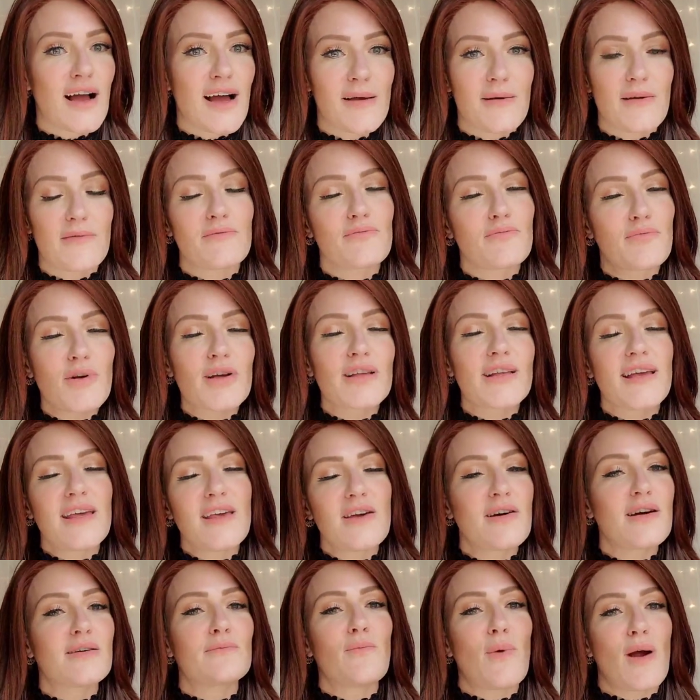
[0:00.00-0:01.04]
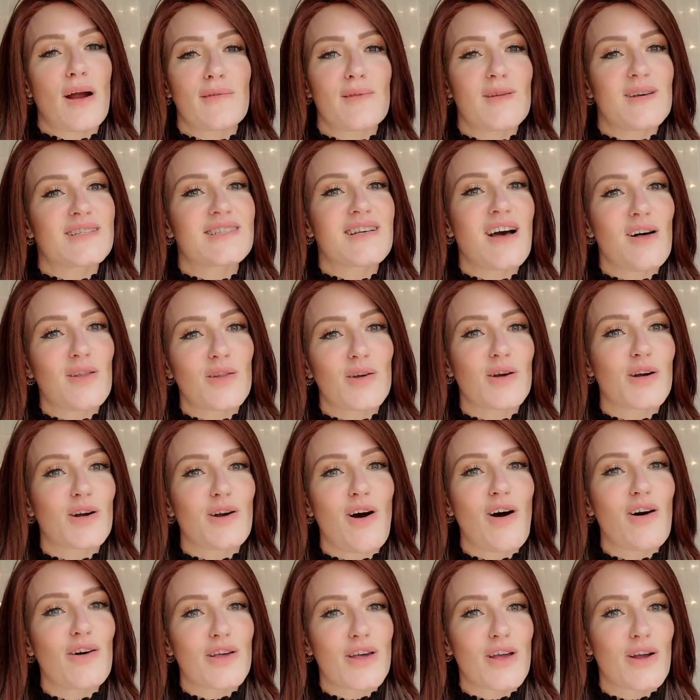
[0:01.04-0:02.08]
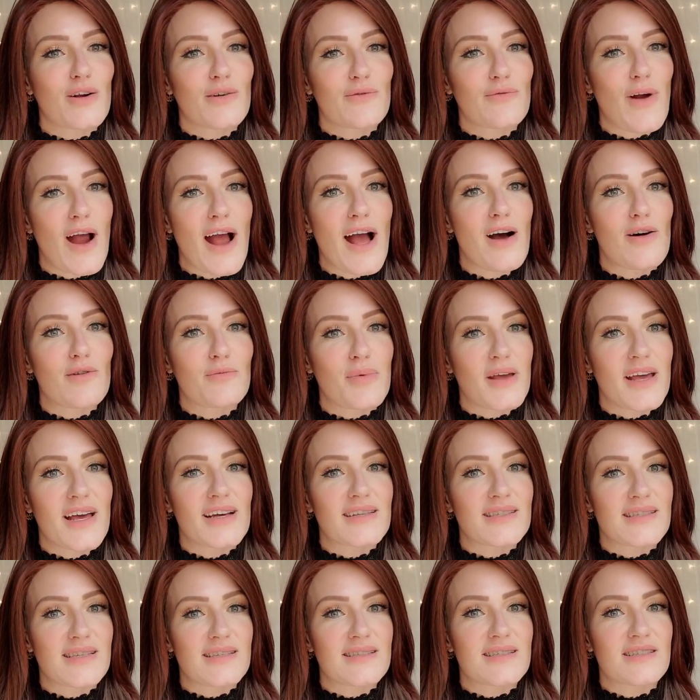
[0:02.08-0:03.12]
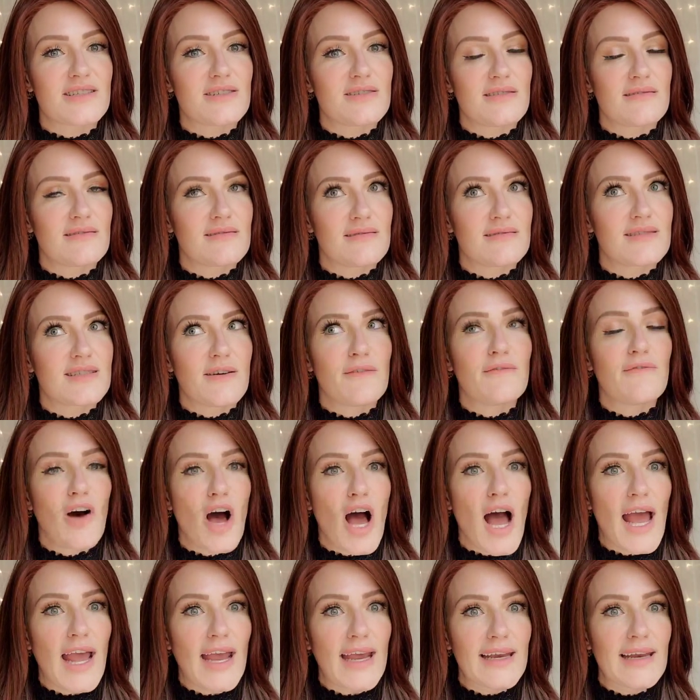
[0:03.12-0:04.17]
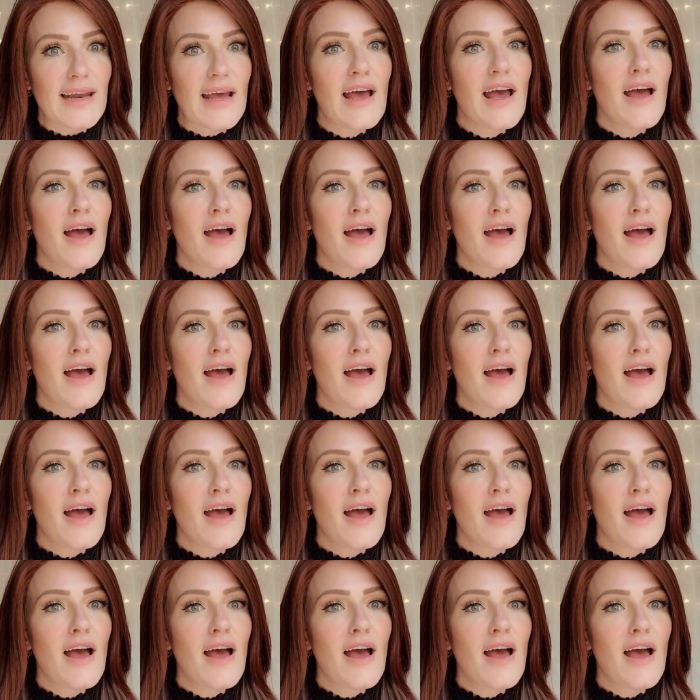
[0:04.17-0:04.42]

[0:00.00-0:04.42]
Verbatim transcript: I, really, you could wear this color all year round because it's divine,